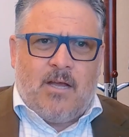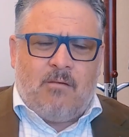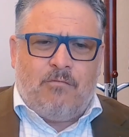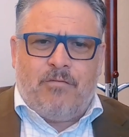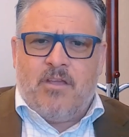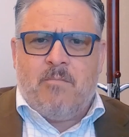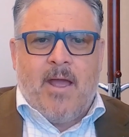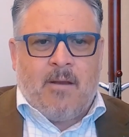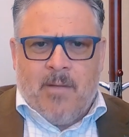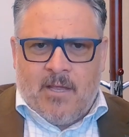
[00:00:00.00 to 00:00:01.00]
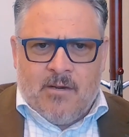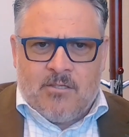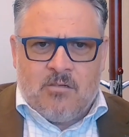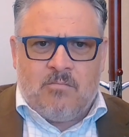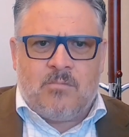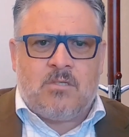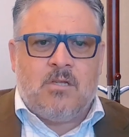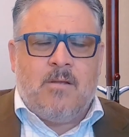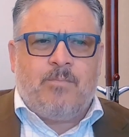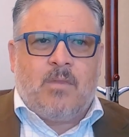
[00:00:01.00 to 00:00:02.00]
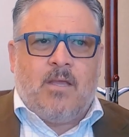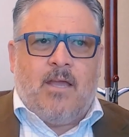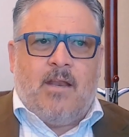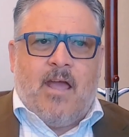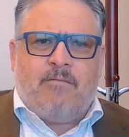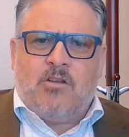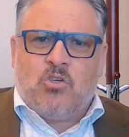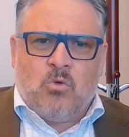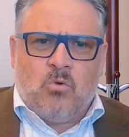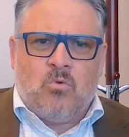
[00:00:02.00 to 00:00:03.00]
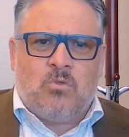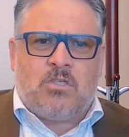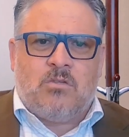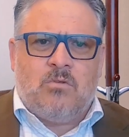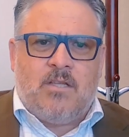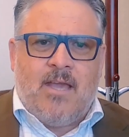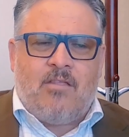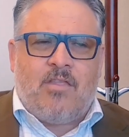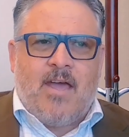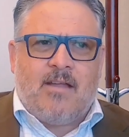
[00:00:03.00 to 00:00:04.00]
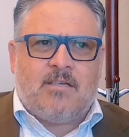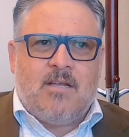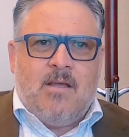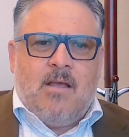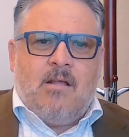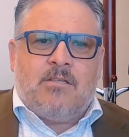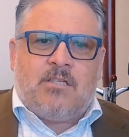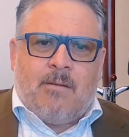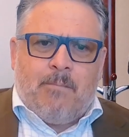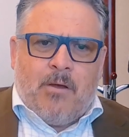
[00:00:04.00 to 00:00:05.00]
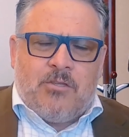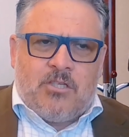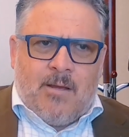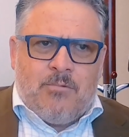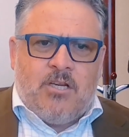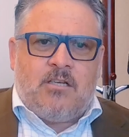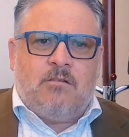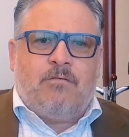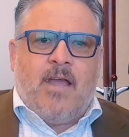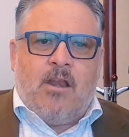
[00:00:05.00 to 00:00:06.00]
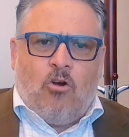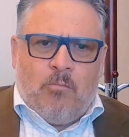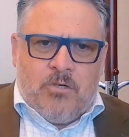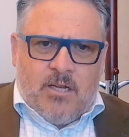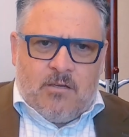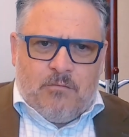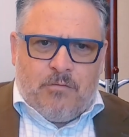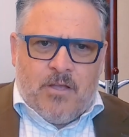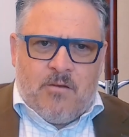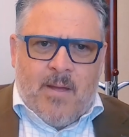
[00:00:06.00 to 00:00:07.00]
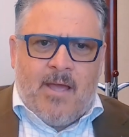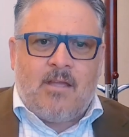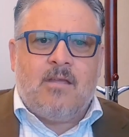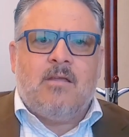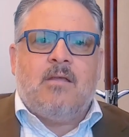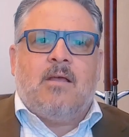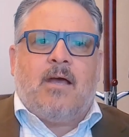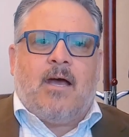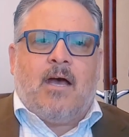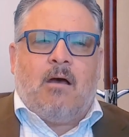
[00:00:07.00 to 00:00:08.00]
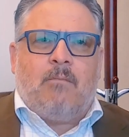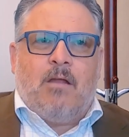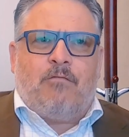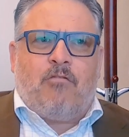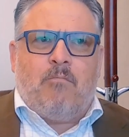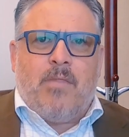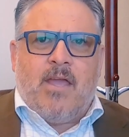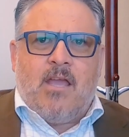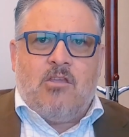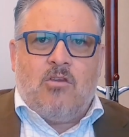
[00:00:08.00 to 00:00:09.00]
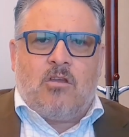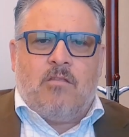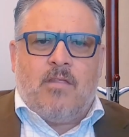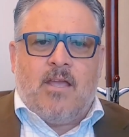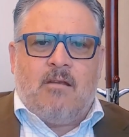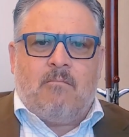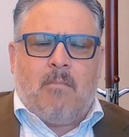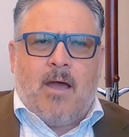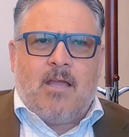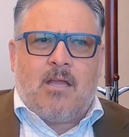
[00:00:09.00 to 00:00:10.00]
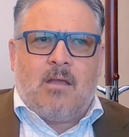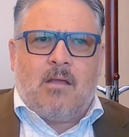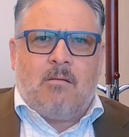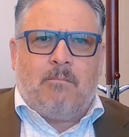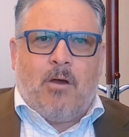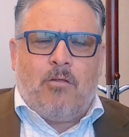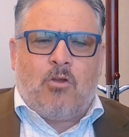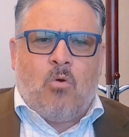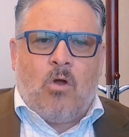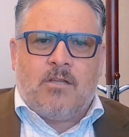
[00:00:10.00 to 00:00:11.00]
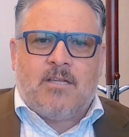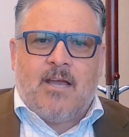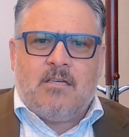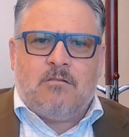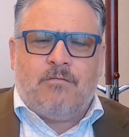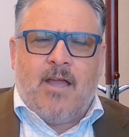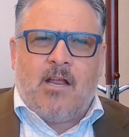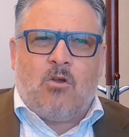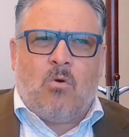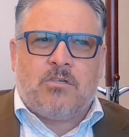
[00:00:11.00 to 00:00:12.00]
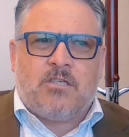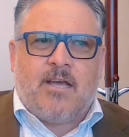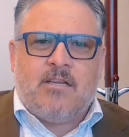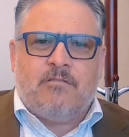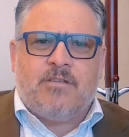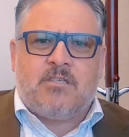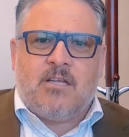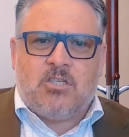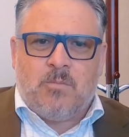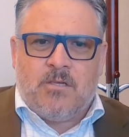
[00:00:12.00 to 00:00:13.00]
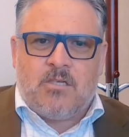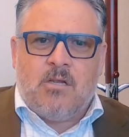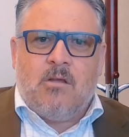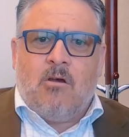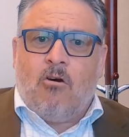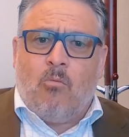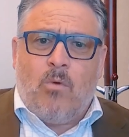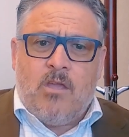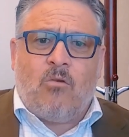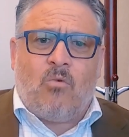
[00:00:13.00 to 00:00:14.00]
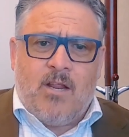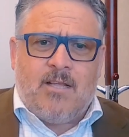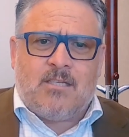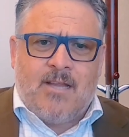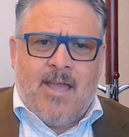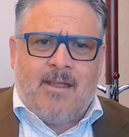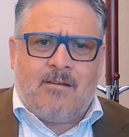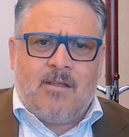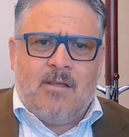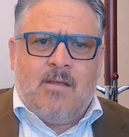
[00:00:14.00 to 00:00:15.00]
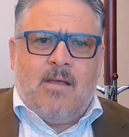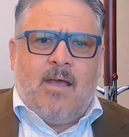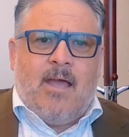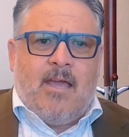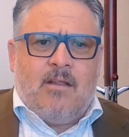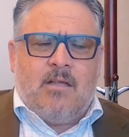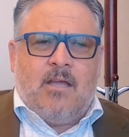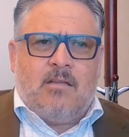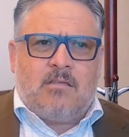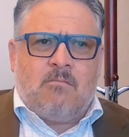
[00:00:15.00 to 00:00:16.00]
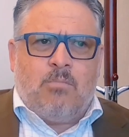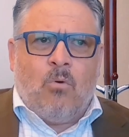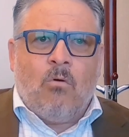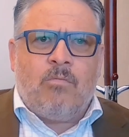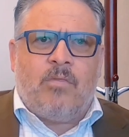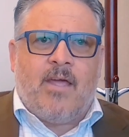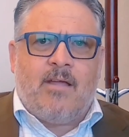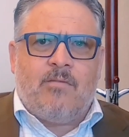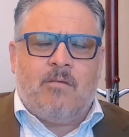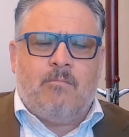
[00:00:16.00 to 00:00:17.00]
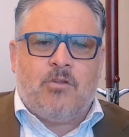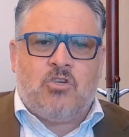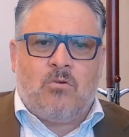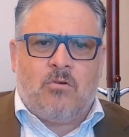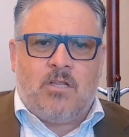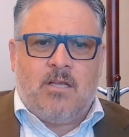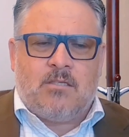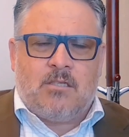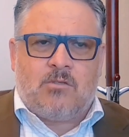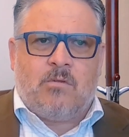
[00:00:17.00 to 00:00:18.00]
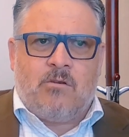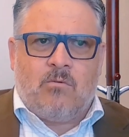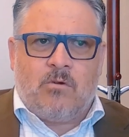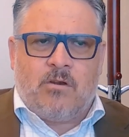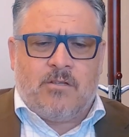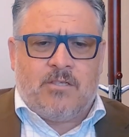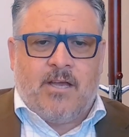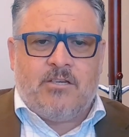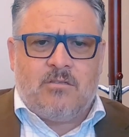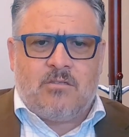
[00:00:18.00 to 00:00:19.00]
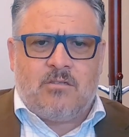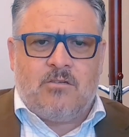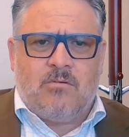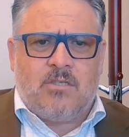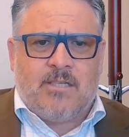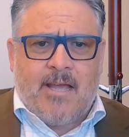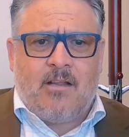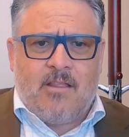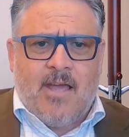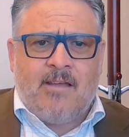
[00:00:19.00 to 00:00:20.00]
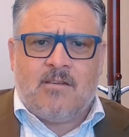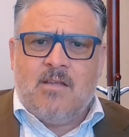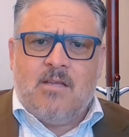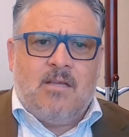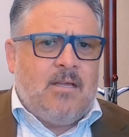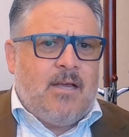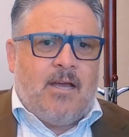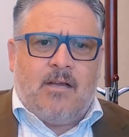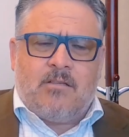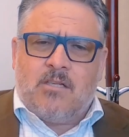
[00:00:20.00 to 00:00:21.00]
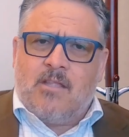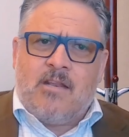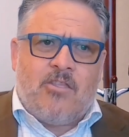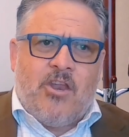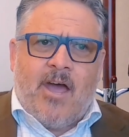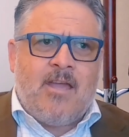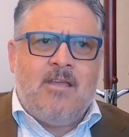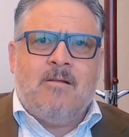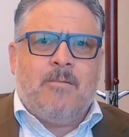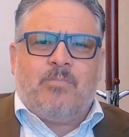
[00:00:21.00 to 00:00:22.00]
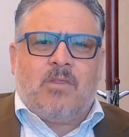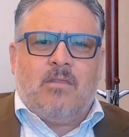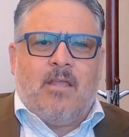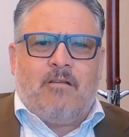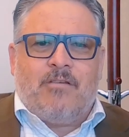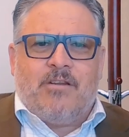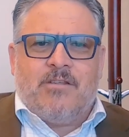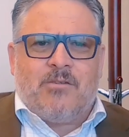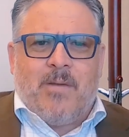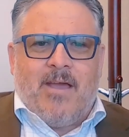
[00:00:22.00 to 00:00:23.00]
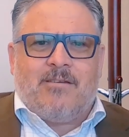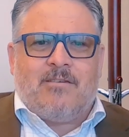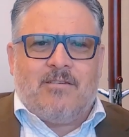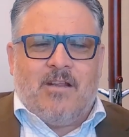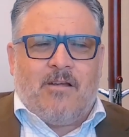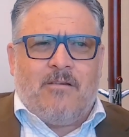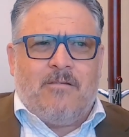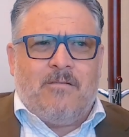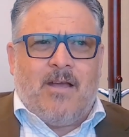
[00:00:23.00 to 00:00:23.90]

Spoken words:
feedback mechanisms and having tools to get that both subjective and objective feedback. And from there, you can then make both qualitative and quantitative assessment on where you really stand. And it's important that the maturity exists within organisations to do exactly that. Because at the end of the day, none of it is about, going